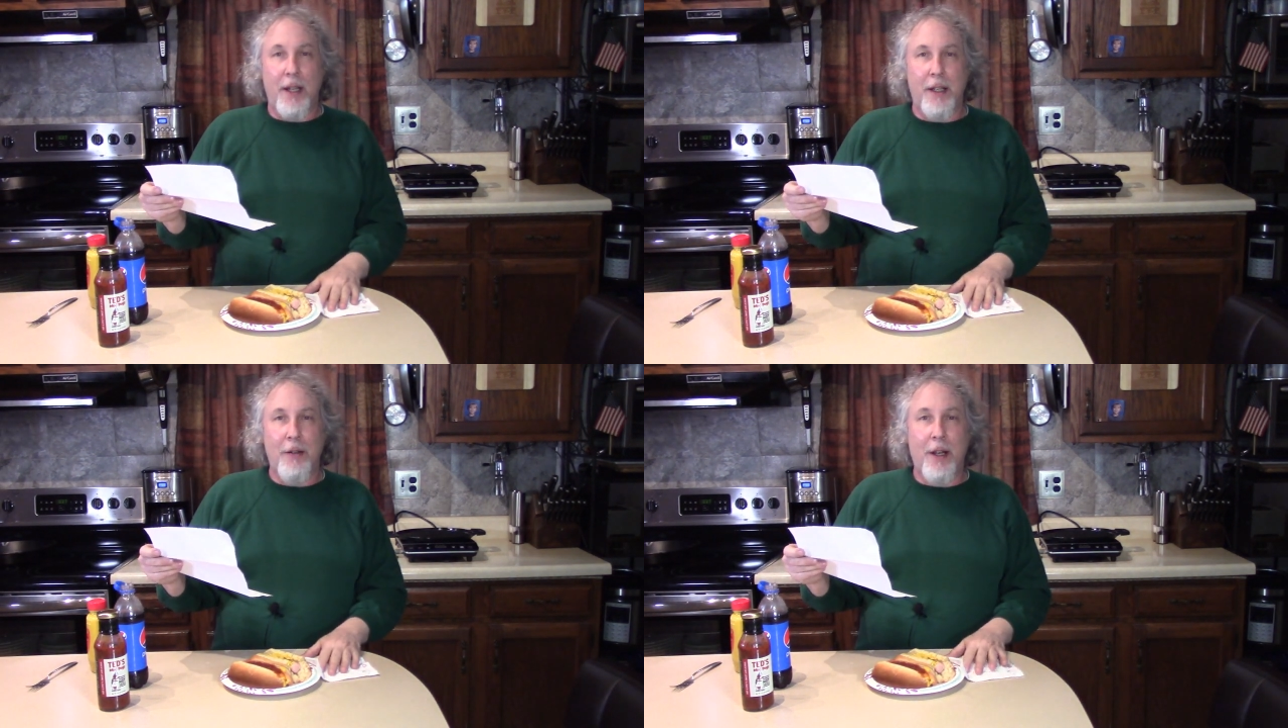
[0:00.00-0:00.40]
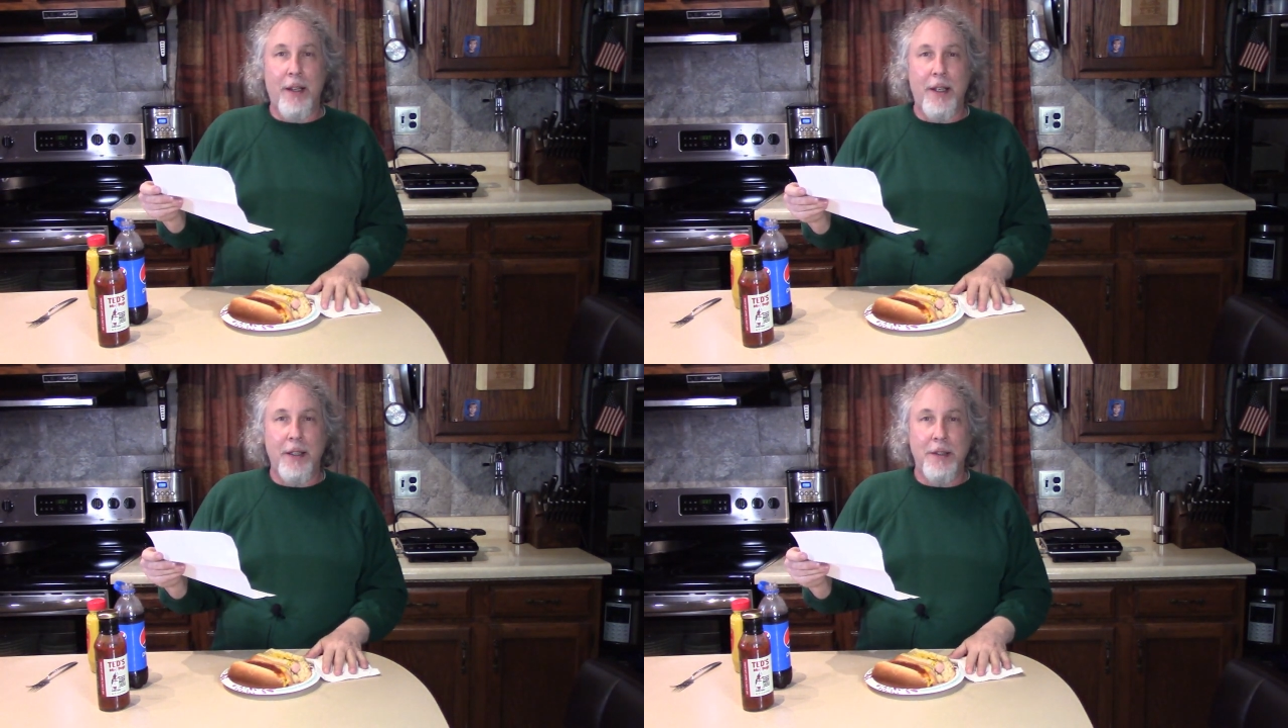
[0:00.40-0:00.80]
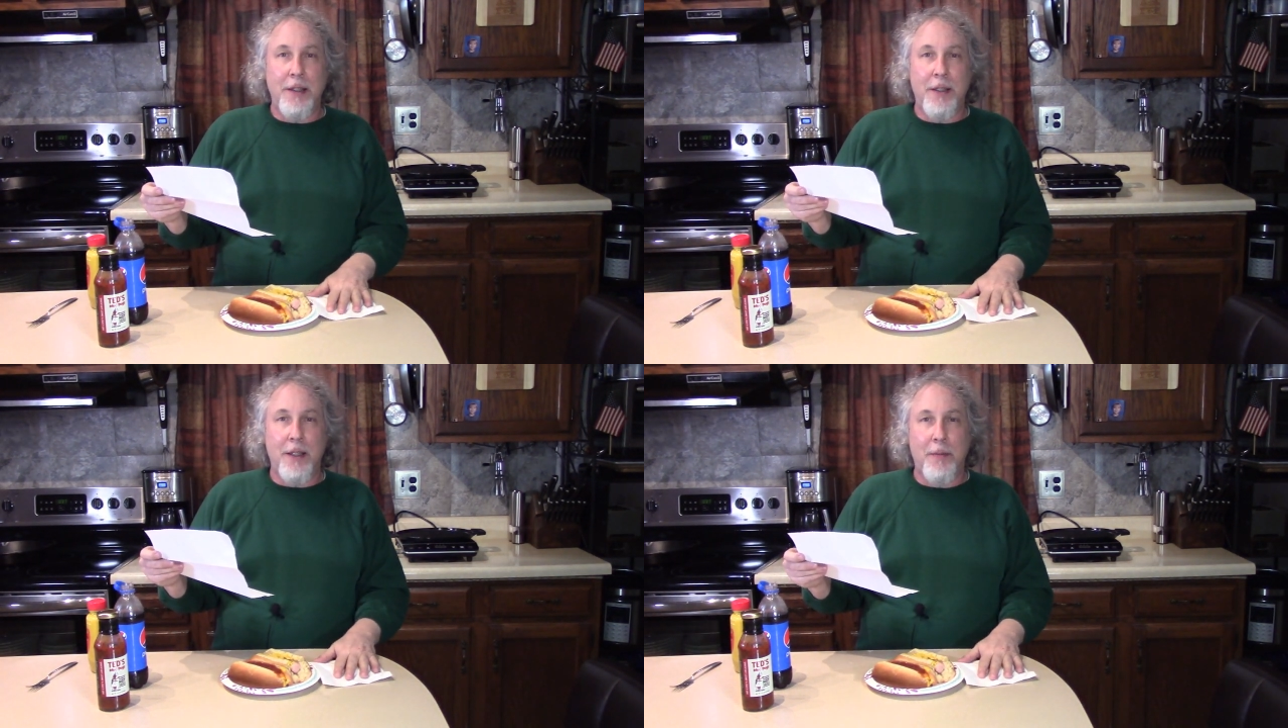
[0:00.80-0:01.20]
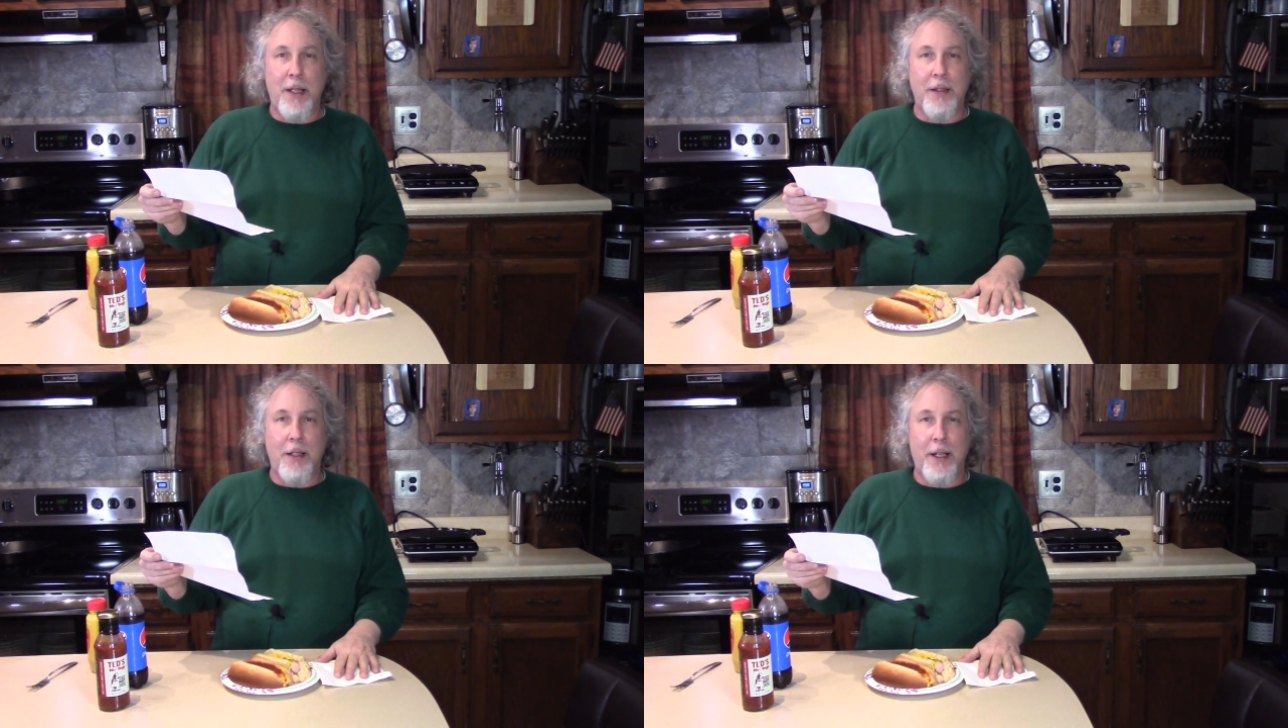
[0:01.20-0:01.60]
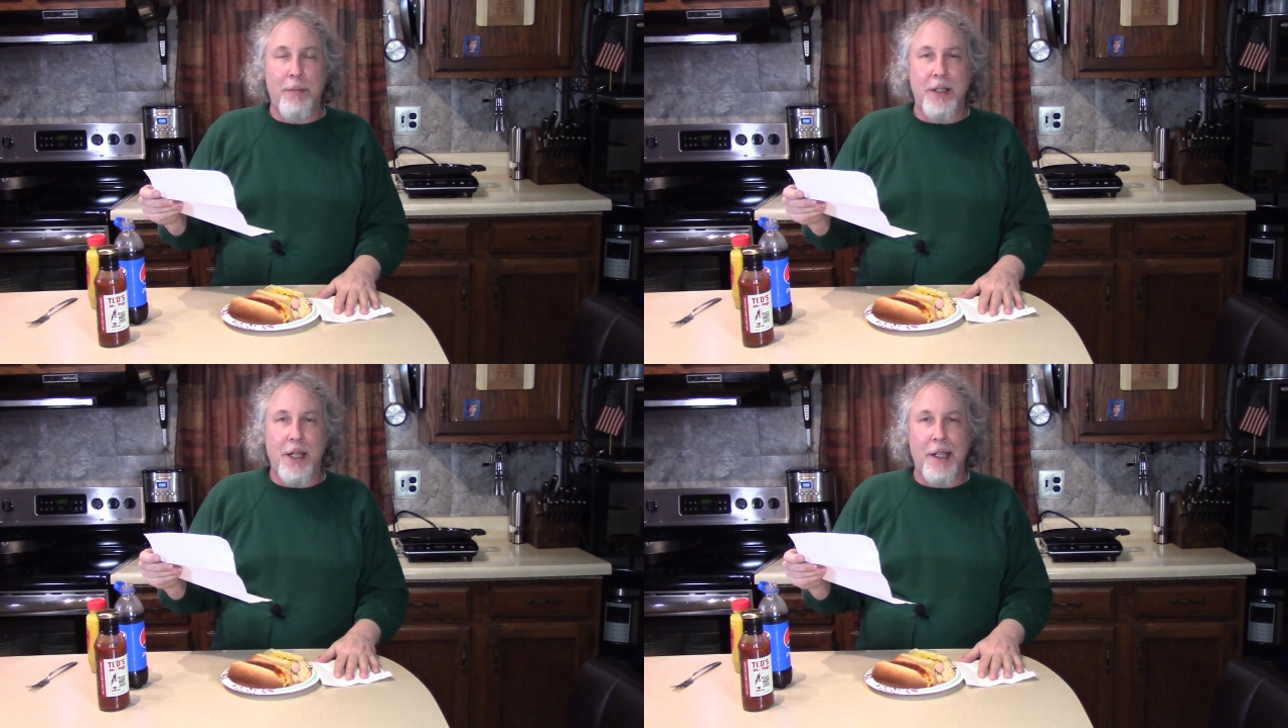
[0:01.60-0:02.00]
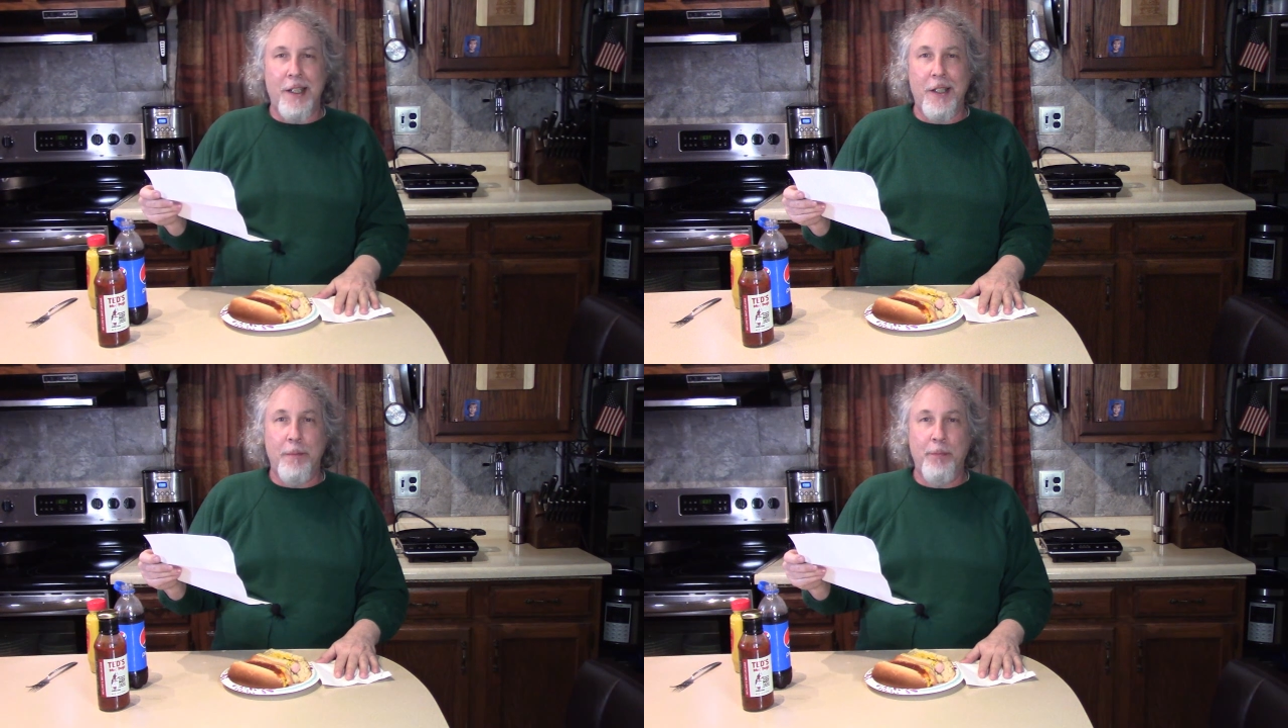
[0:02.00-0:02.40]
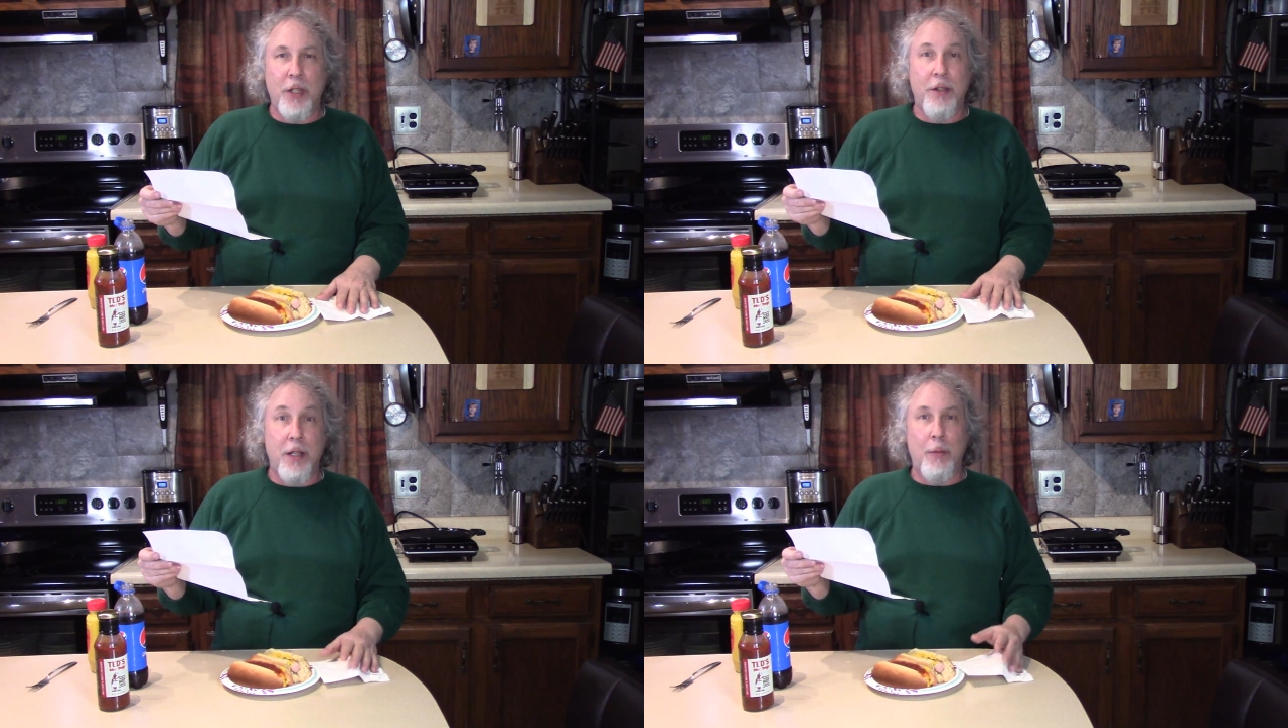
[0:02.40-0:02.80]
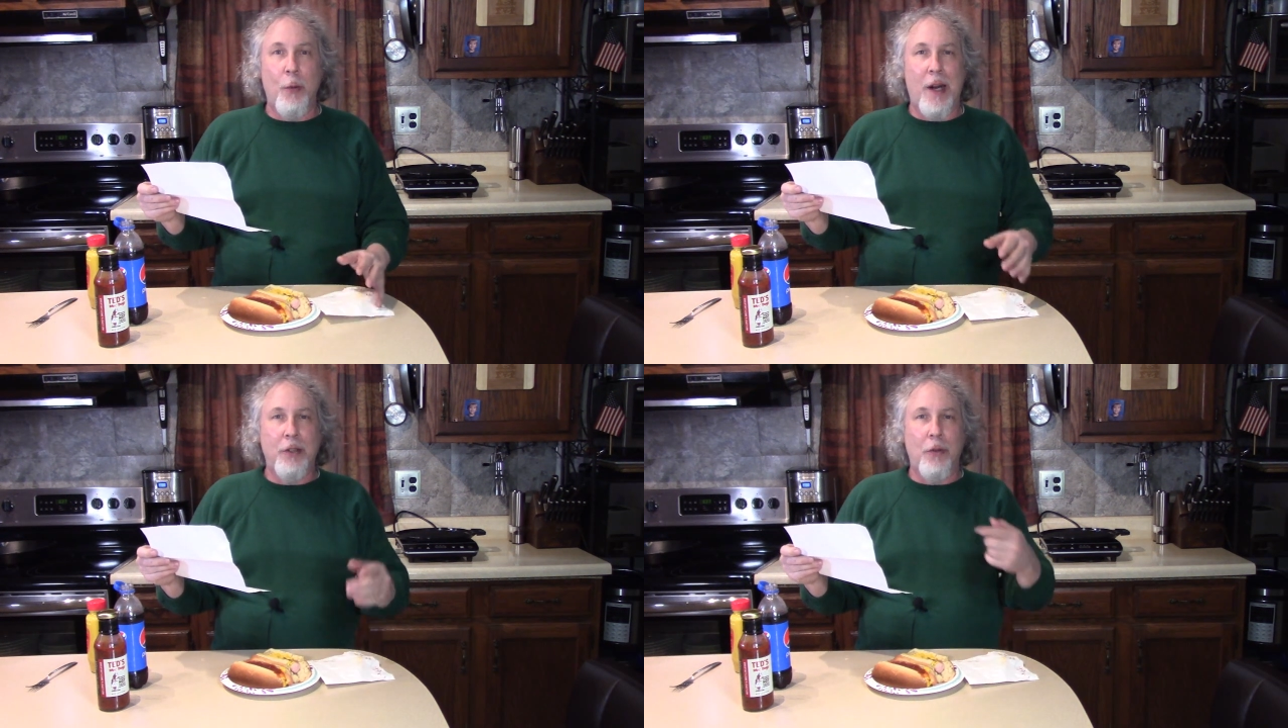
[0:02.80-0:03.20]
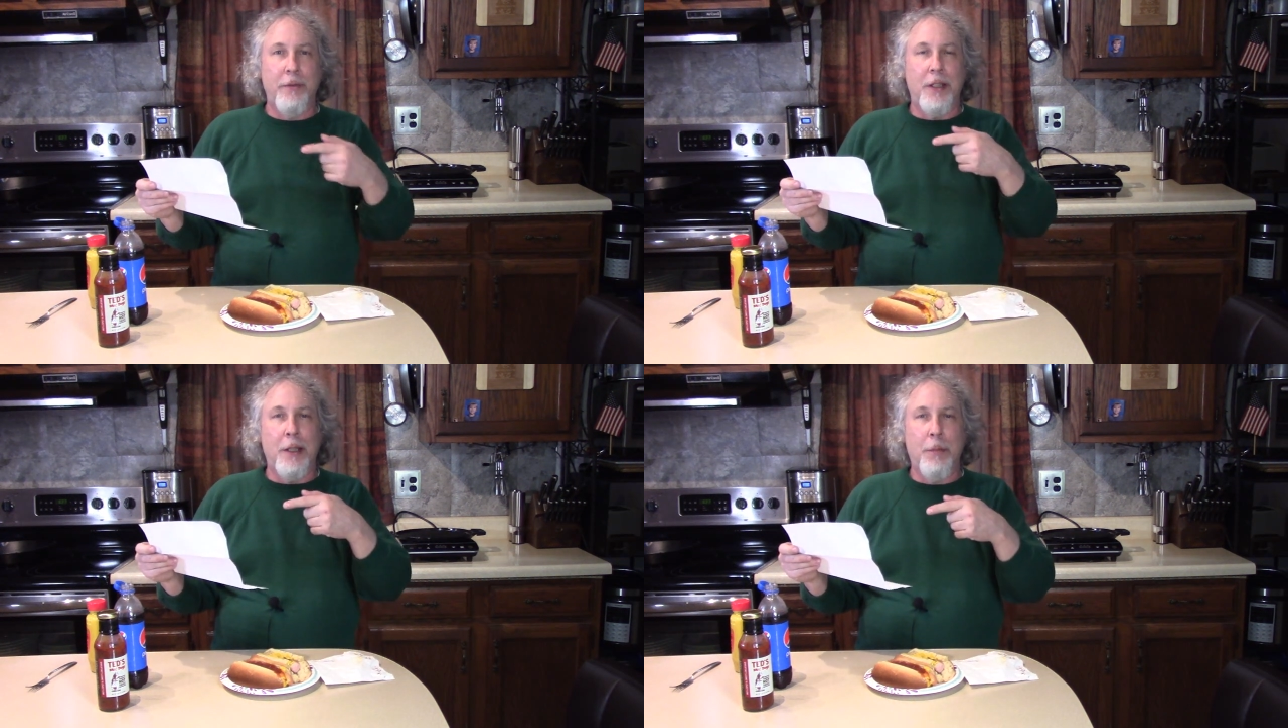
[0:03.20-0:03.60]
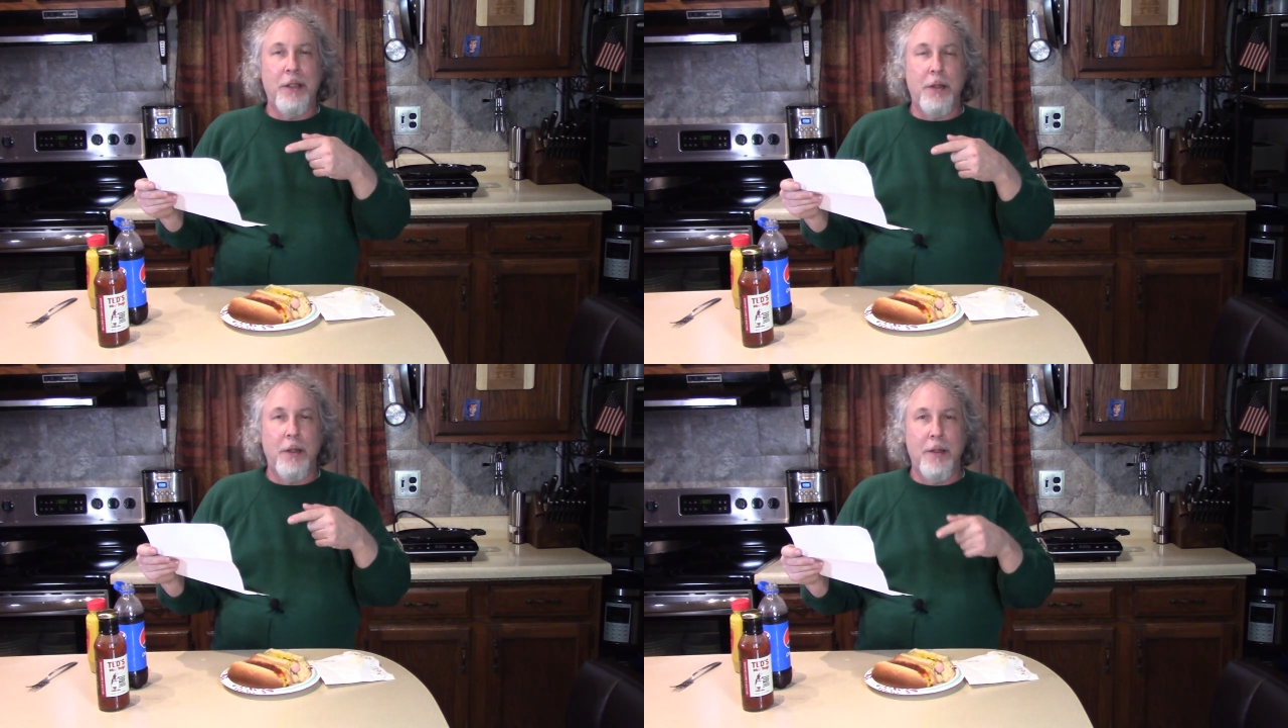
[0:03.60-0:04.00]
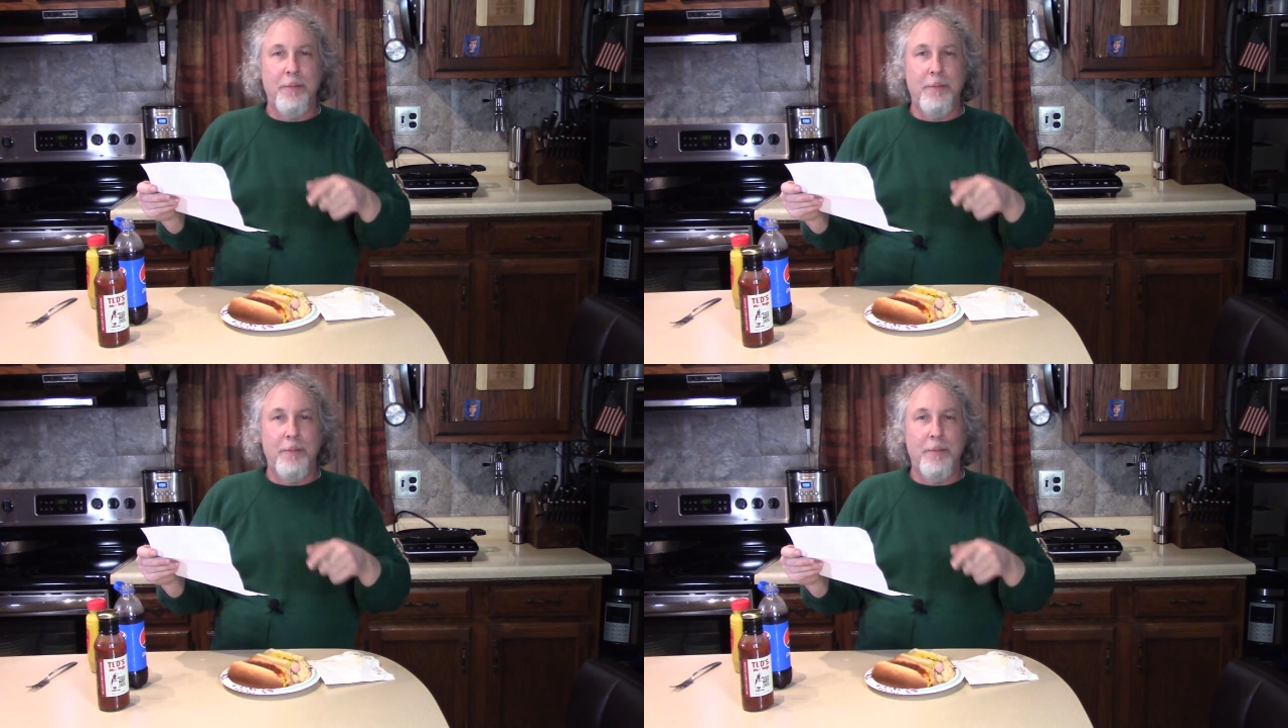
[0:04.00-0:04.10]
Thank you, Elliot. I'm glad you like my John Deere. Did you see me when I drove to get pizza